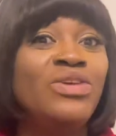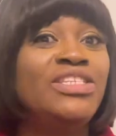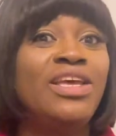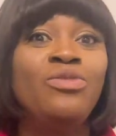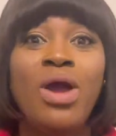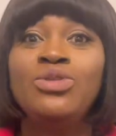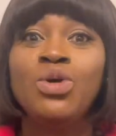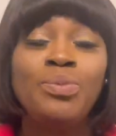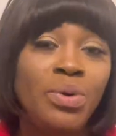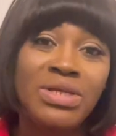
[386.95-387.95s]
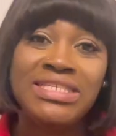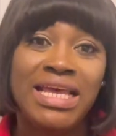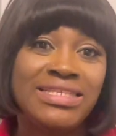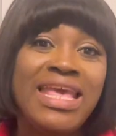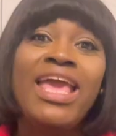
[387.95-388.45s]
is a gradual
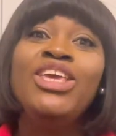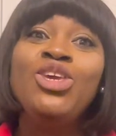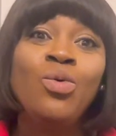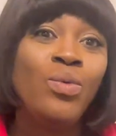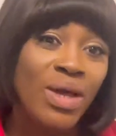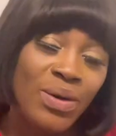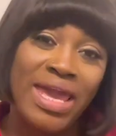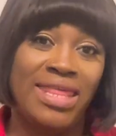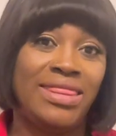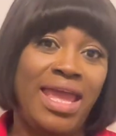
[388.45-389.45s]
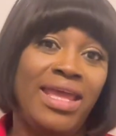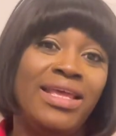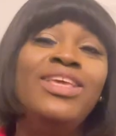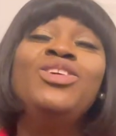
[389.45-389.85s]
process. You will get there.